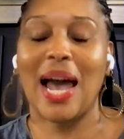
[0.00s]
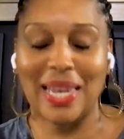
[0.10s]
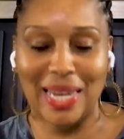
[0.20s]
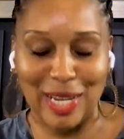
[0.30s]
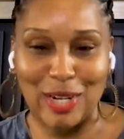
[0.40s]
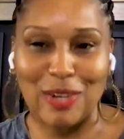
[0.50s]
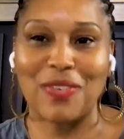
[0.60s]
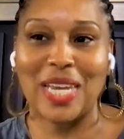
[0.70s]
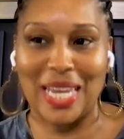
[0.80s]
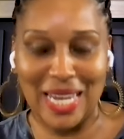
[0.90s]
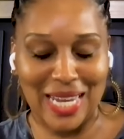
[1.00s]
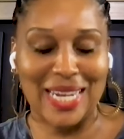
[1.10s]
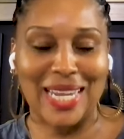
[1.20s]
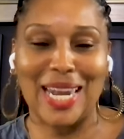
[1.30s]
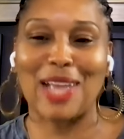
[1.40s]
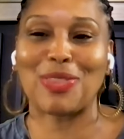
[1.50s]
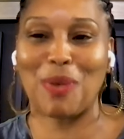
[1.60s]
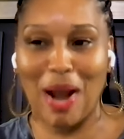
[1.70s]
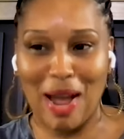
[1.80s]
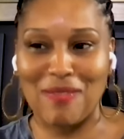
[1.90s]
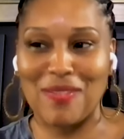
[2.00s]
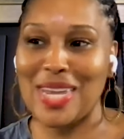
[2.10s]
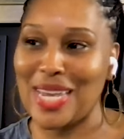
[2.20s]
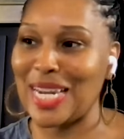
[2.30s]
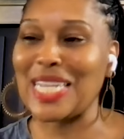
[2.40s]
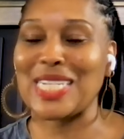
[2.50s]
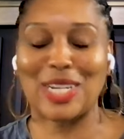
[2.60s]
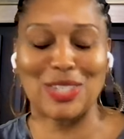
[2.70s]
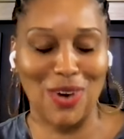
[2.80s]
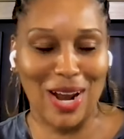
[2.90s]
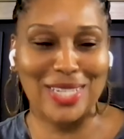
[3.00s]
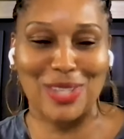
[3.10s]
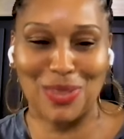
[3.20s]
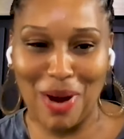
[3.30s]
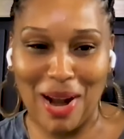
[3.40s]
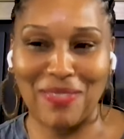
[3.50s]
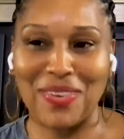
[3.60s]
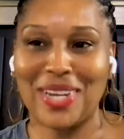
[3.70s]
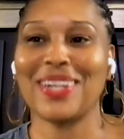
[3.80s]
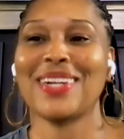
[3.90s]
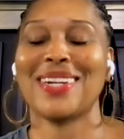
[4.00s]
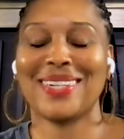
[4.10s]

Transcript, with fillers: I live in and I thrive in. At least I try to thrive here.